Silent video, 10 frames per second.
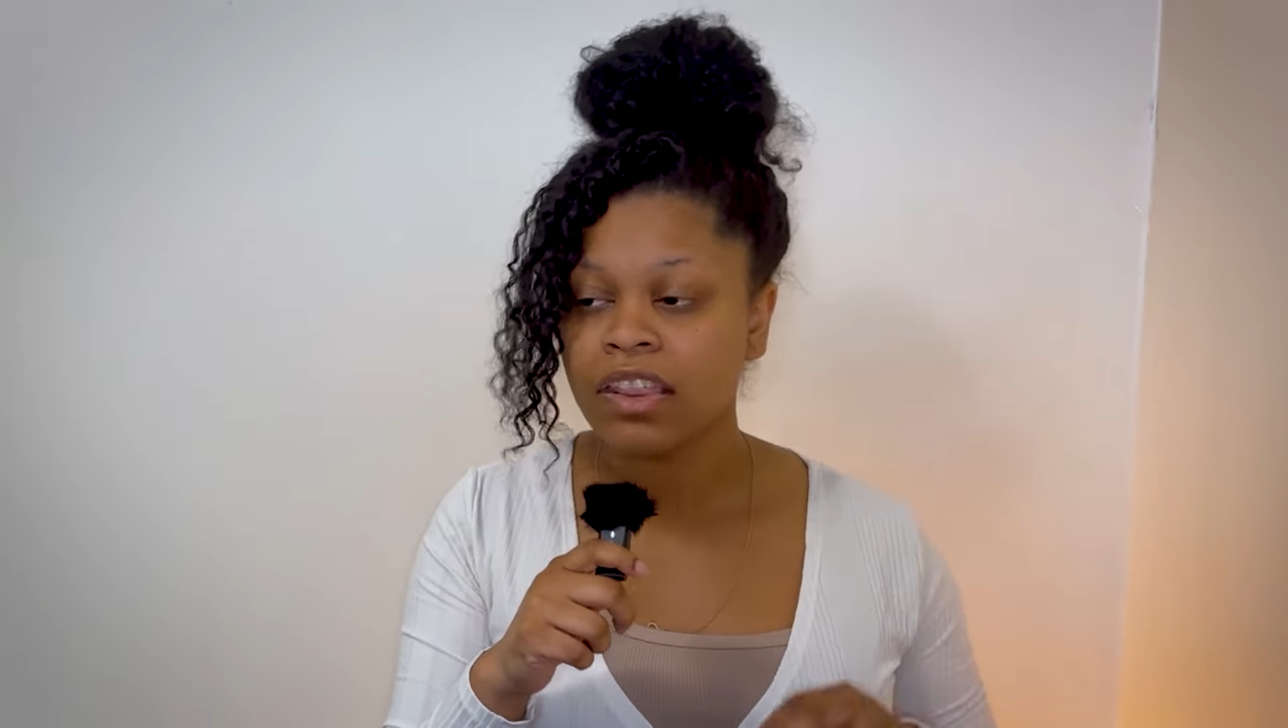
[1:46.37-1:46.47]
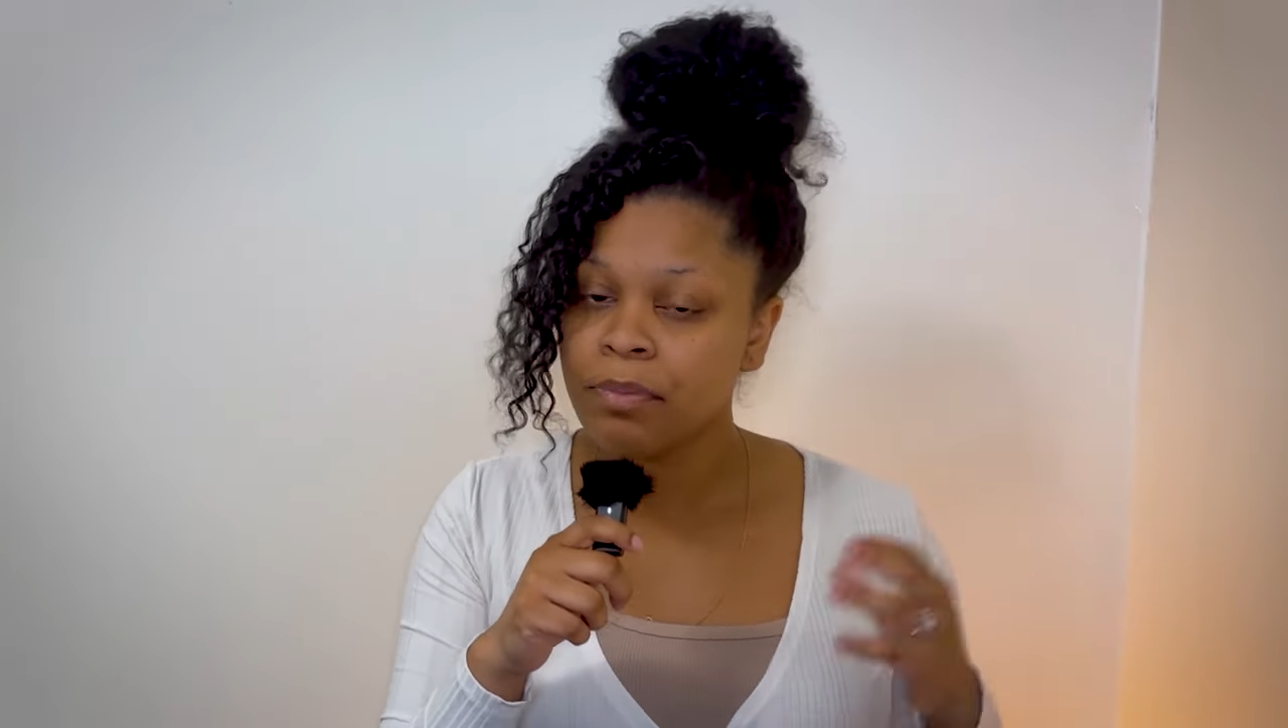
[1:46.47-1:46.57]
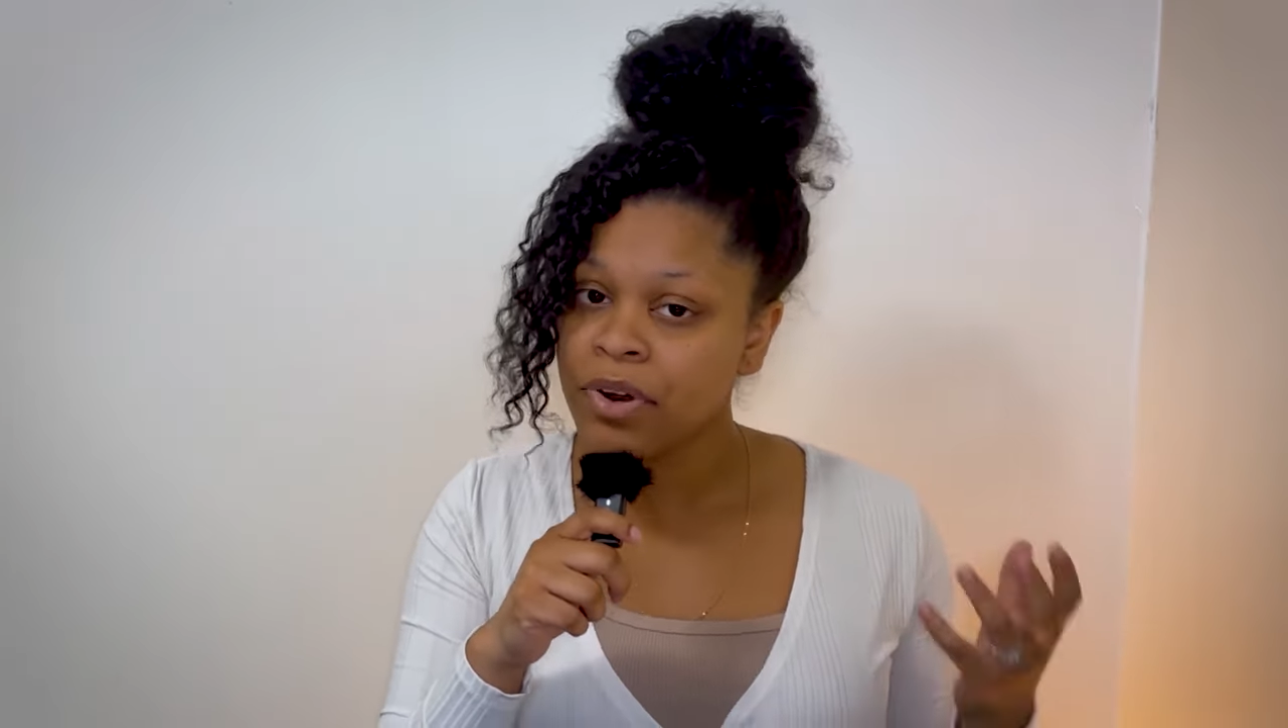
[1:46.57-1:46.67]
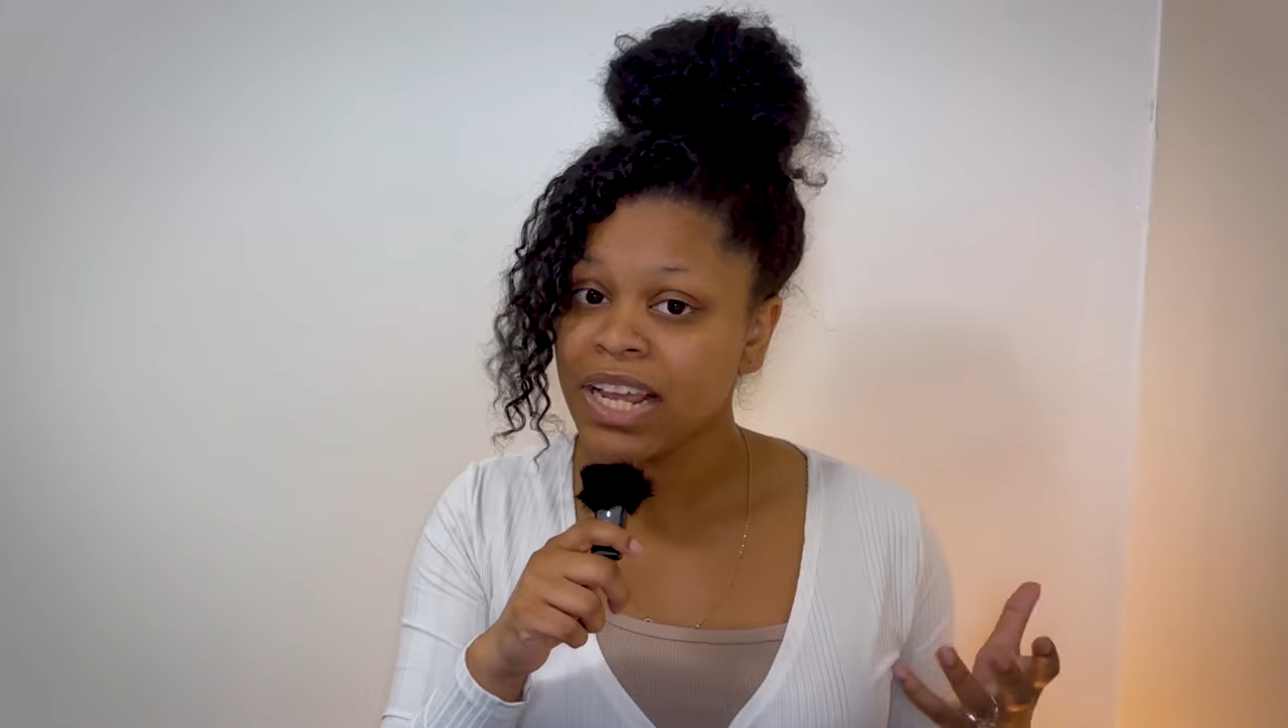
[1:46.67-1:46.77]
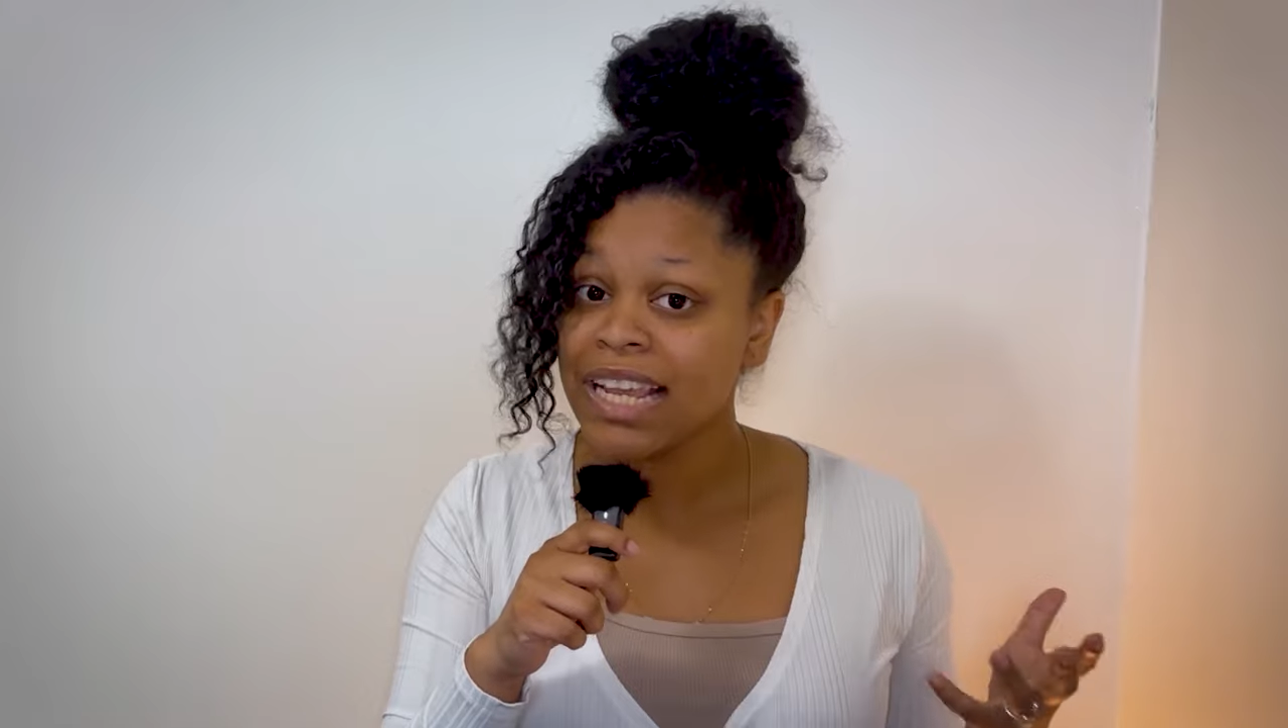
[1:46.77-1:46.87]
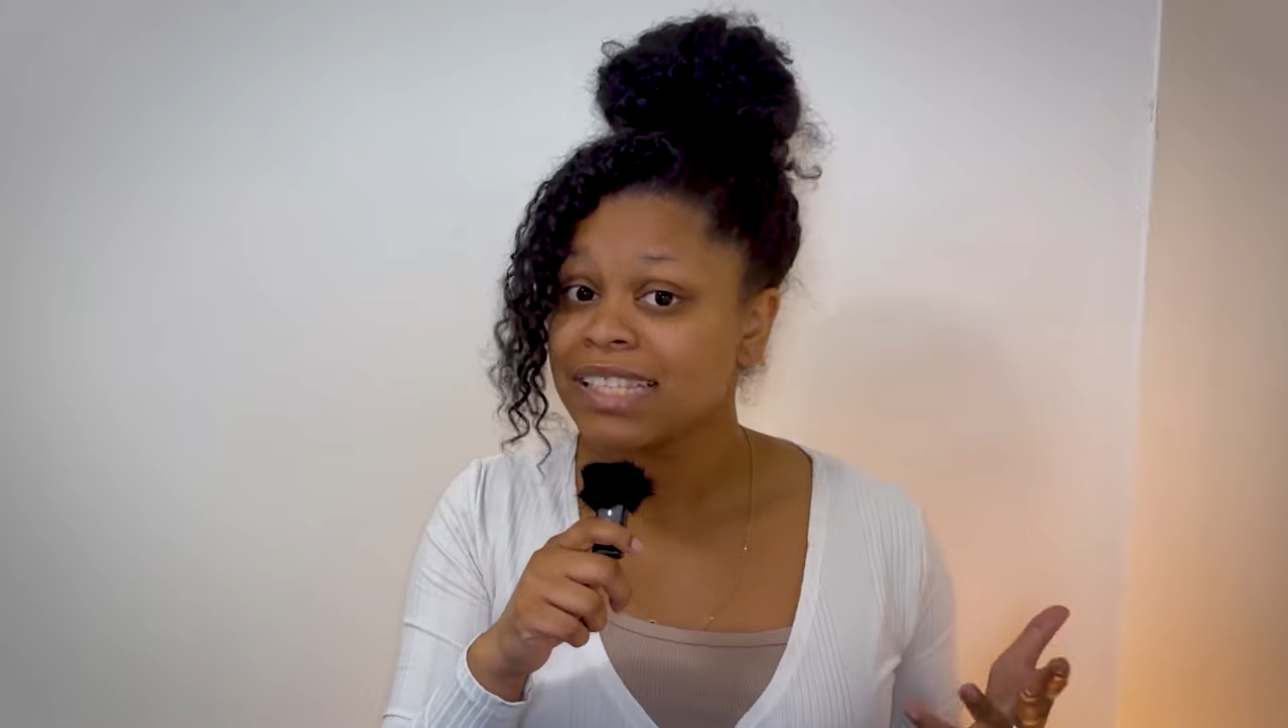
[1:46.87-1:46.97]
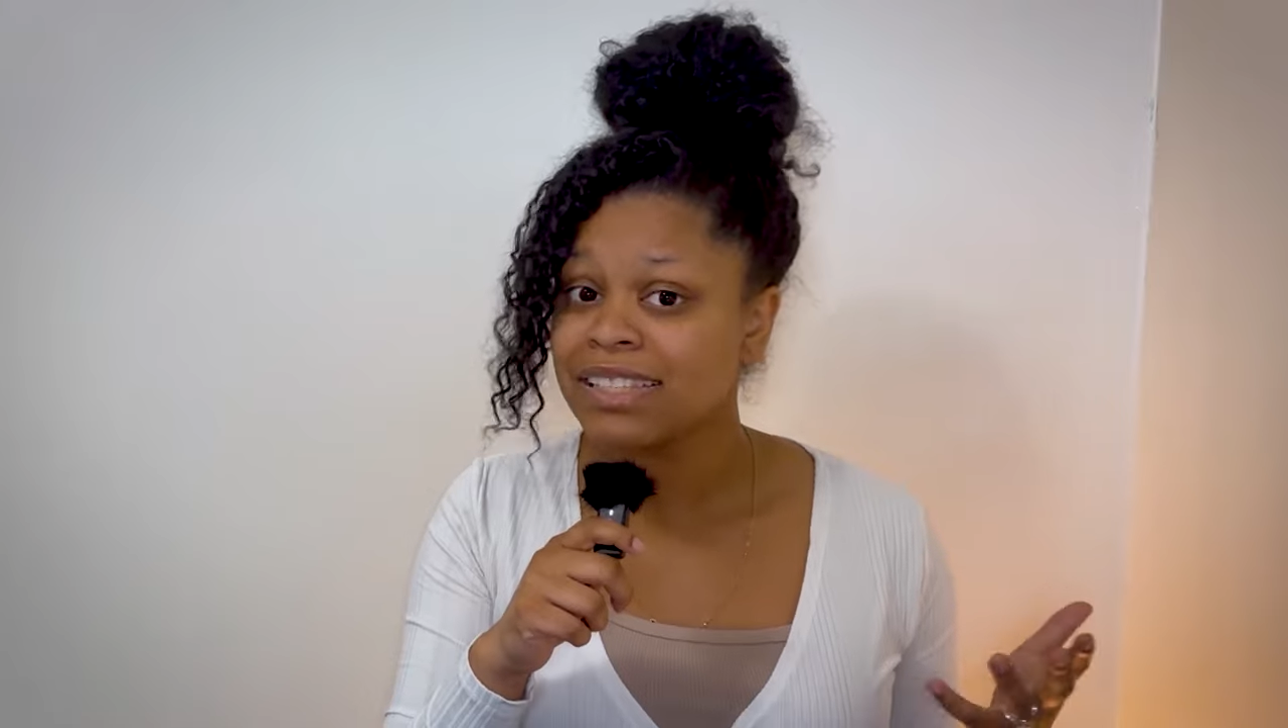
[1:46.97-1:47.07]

They're pretty easy